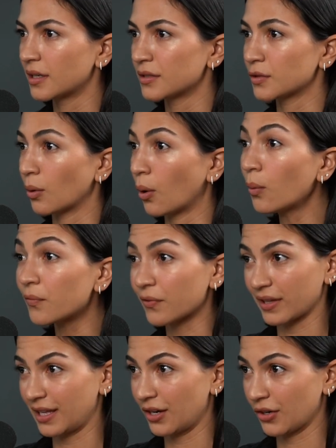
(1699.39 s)
So
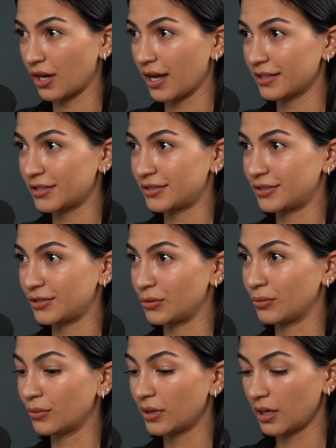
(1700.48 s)
hopefully you're not too,